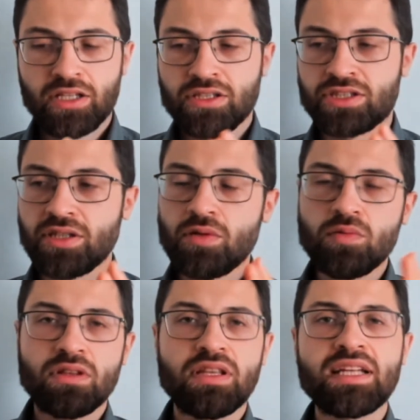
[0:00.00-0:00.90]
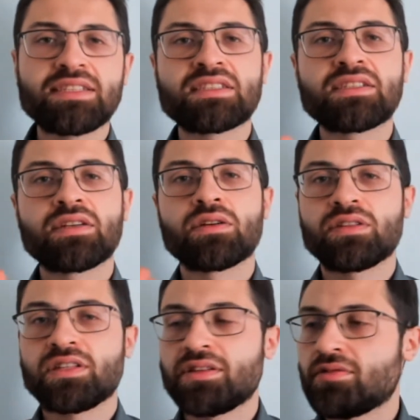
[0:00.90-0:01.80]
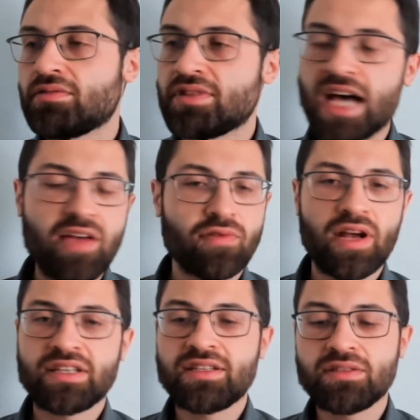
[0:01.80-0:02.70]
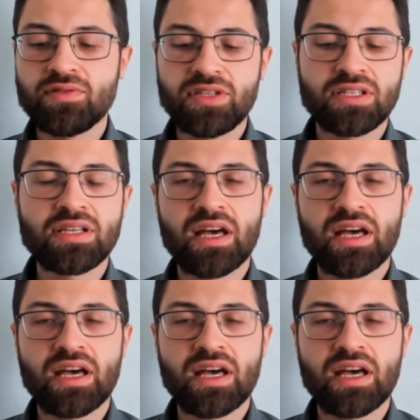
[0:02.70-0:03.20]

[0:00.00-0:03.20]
So let's dive right into it